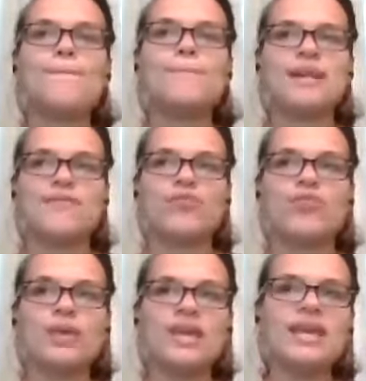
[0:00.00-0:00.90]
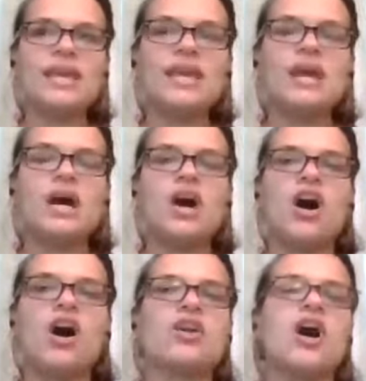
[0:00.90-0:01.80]
But if we
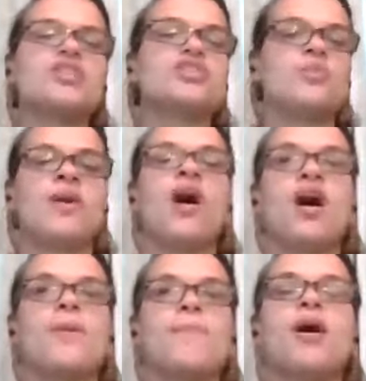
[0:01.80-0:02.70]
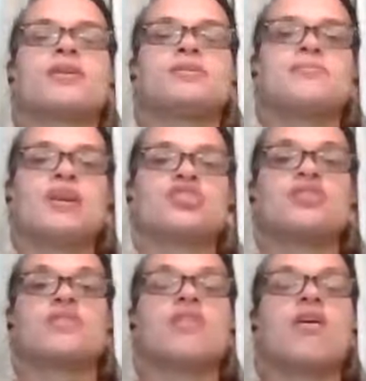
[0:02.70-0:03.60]
are not doing our part to make sure
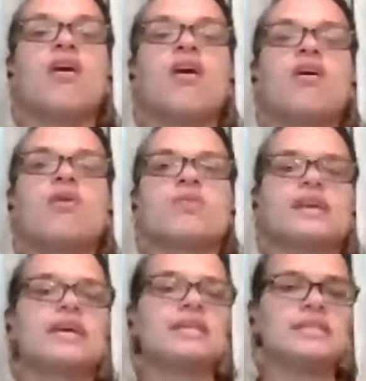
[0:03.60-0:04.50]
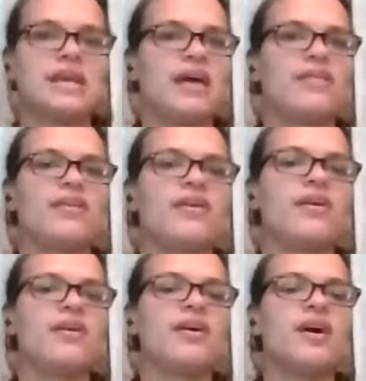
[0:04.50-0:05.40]
they're all working together,
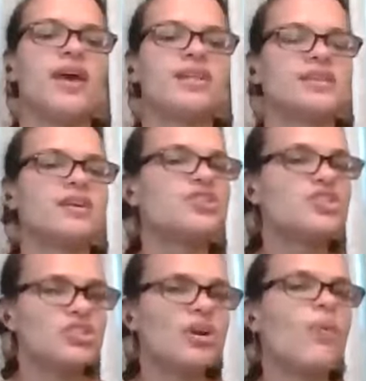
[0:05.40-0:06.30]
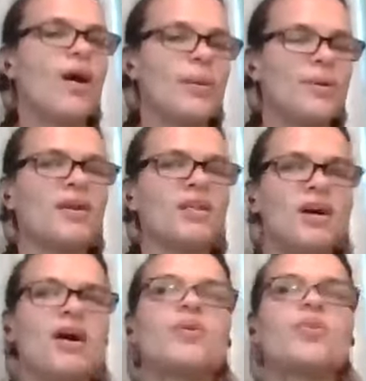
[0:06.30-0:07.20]
it's going to show up in a
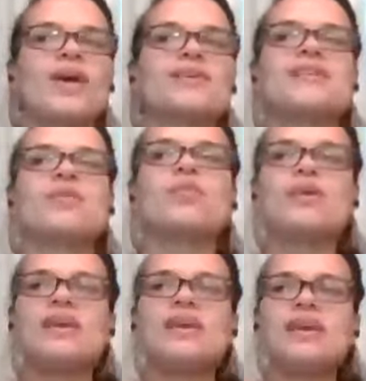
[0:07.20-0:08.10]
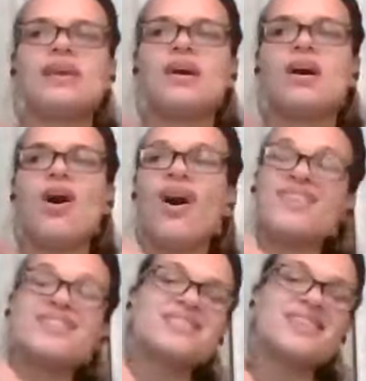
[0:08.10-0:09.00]
lot of ways that we
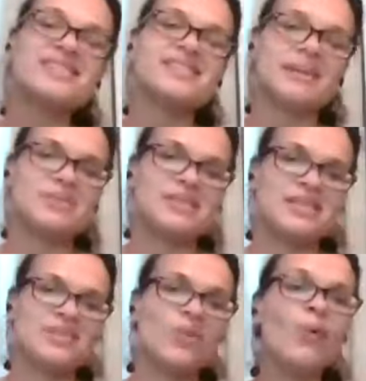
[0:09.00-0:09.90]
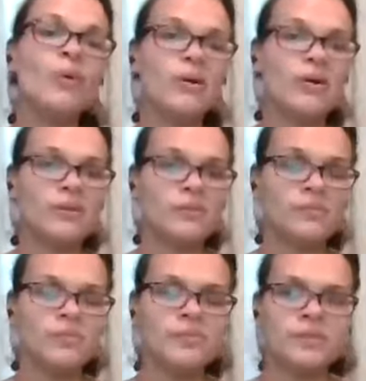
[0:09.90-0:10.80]
honestly accept as normal.
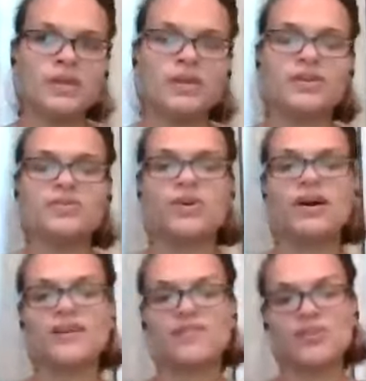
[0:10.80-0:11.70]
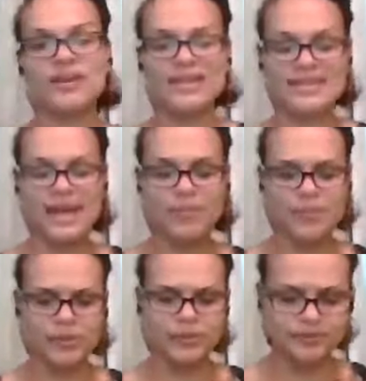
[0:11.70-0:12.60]
So I'll give you an
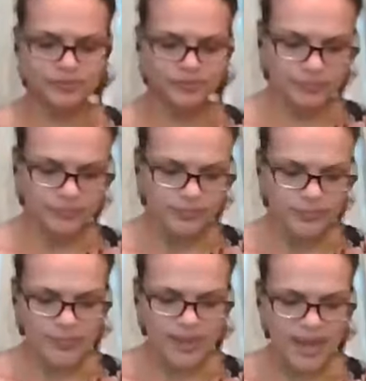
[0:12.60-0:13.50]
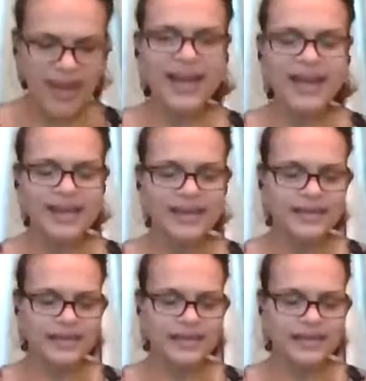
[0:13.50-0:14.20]
example. I